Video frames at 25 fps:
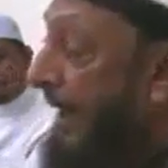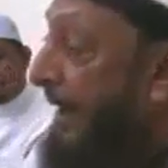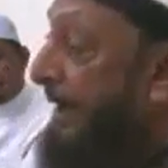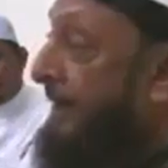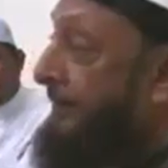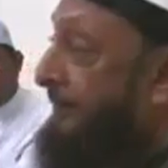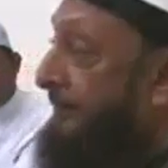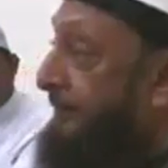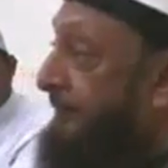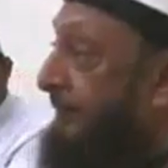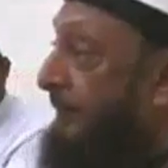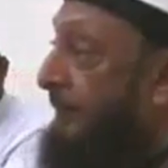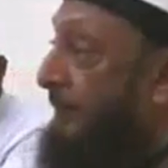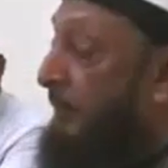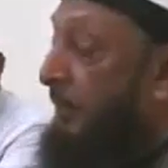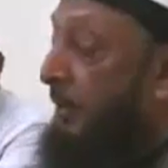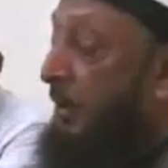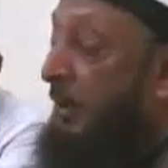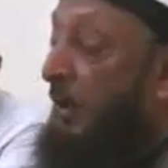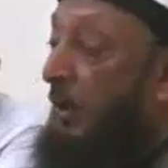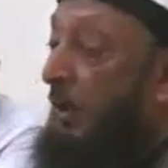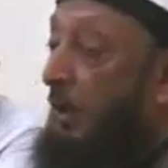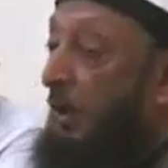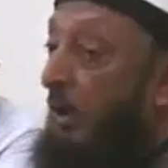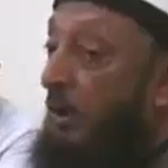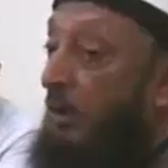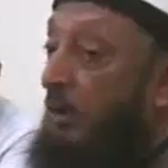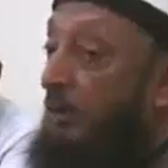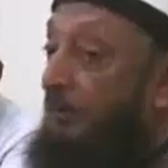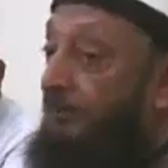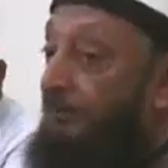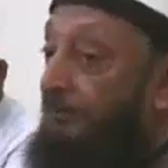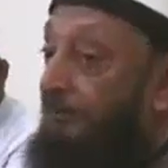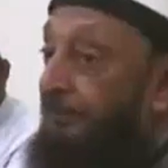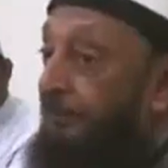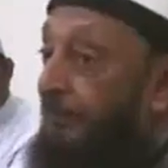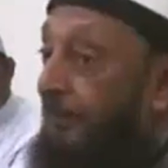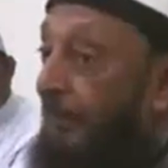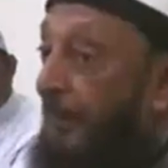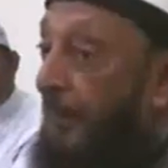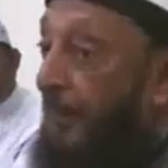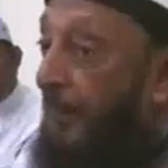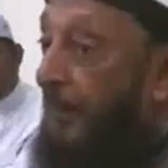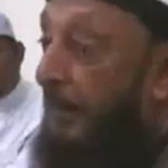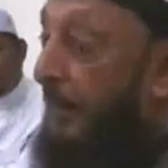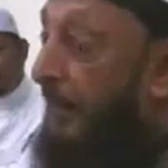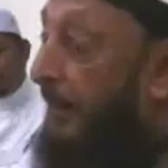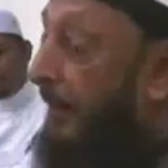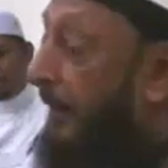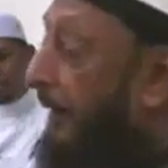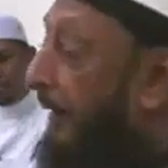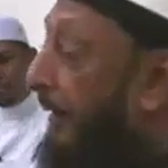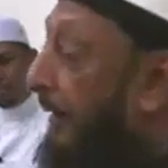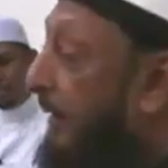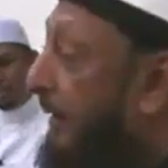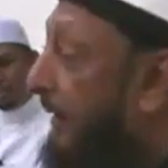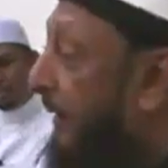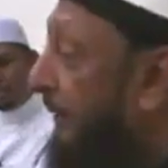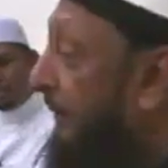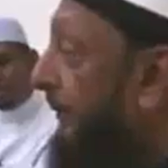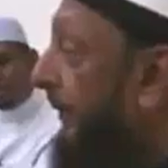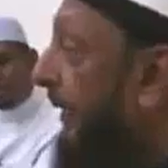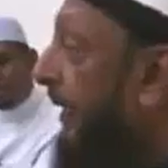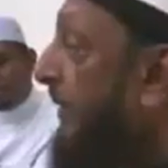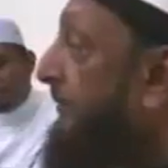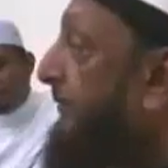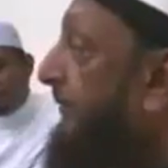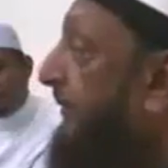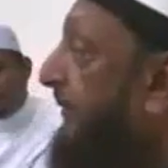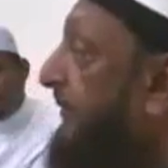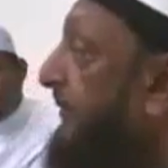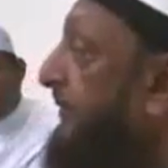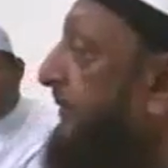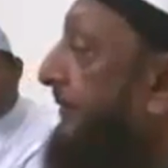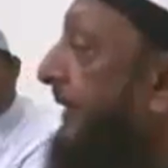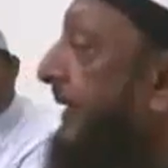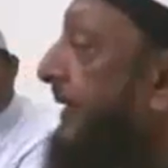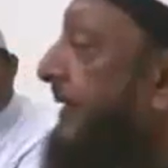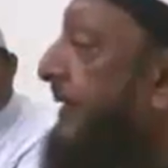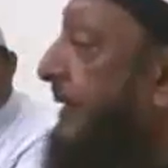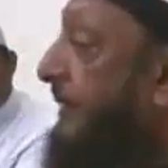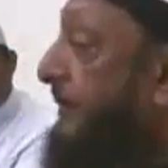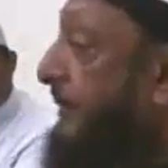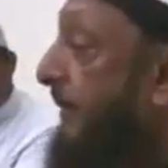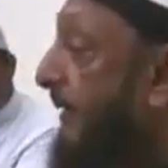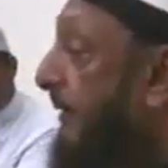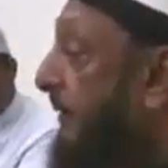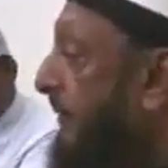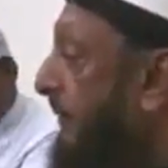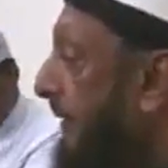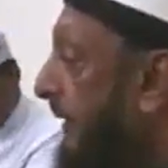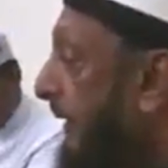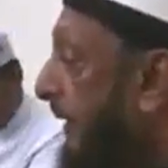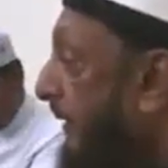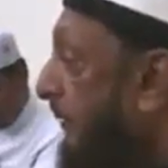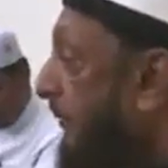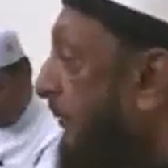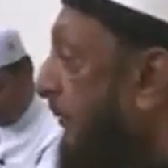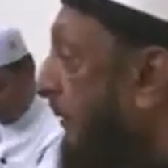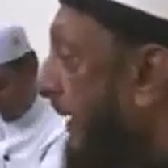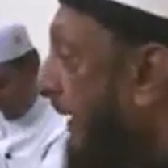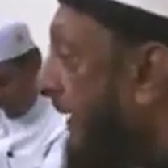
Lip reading: After After all, the Prophet said about the